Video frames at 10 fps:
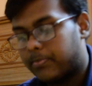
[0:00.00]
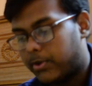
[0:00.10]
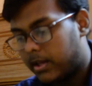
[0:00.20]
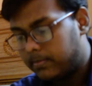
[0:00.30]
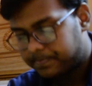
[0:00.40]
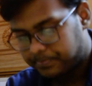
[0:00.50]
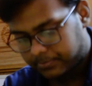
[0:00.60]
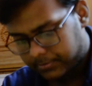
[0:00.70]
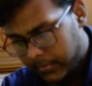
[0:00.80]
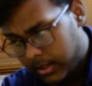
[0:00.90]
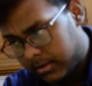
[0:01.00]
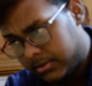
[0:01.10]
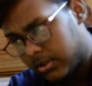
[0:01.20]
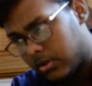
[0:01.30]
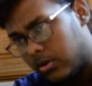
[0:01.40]
Okay.
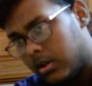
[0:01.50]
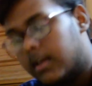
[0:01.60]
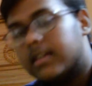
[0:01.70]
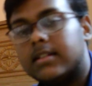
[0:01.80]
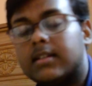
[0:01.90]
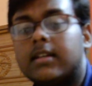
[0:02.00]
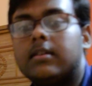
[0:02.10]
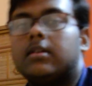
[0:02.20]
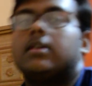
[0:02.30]
So till then,